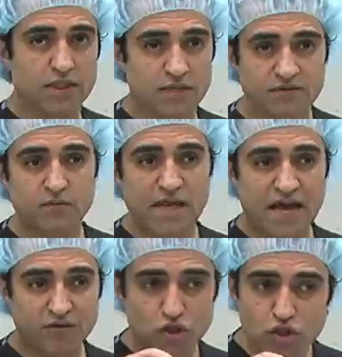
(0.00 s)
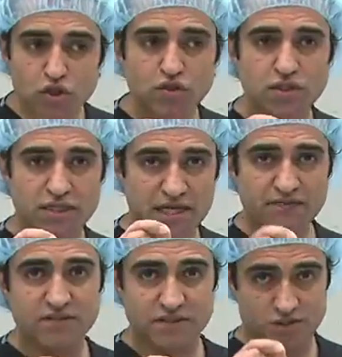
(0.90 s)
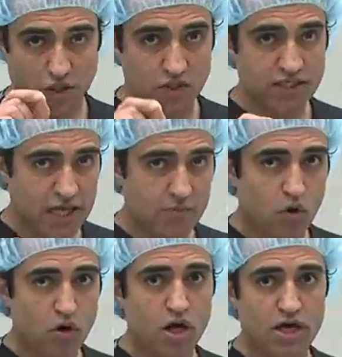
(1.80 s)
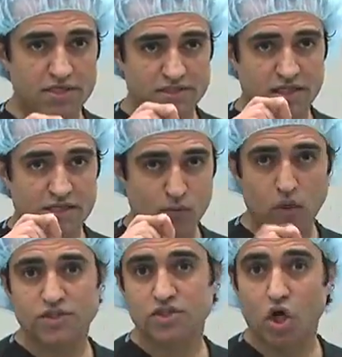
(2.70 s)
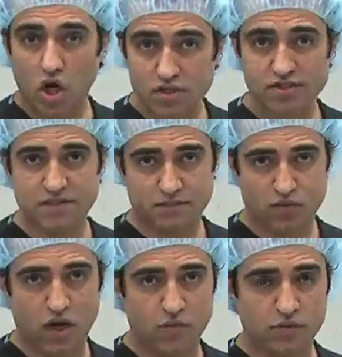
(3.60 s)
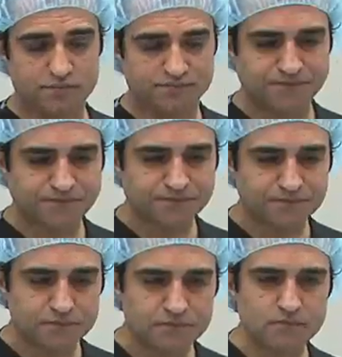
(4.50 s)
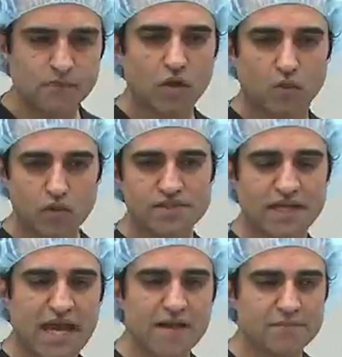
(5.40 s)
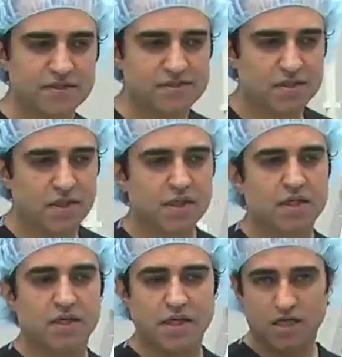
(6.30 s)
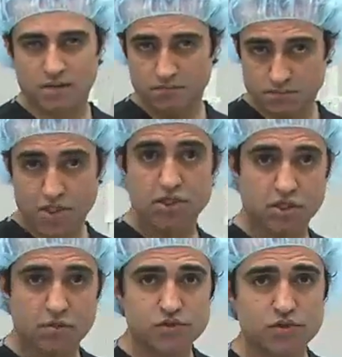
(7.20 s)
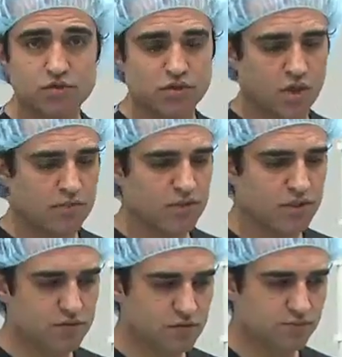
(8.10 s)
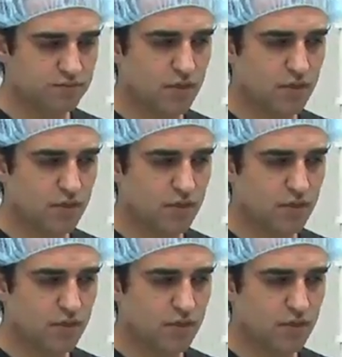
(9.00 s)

If we have a good evidence on the MRIs, what's causing the problem. Once that happens, patient comes into the operating room.